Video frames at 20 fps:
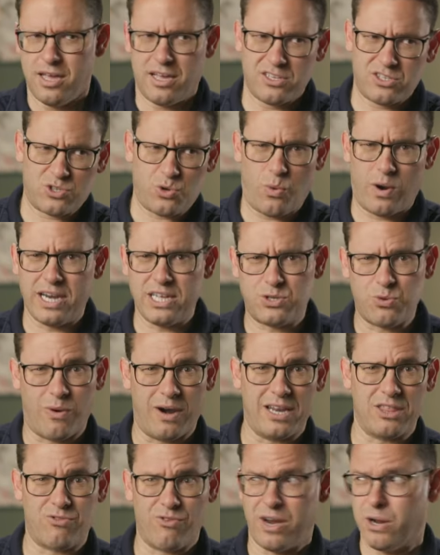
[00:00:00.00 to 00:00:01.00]
It's
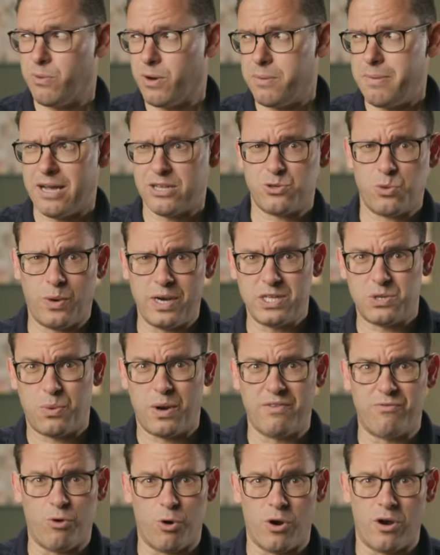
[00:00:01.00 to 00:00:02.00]
2023. What about
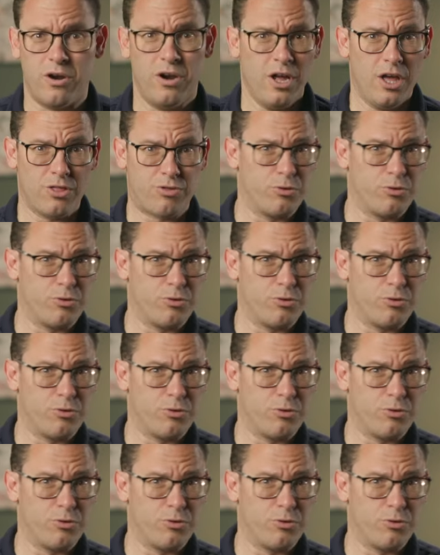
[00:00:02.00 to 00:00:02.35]
2024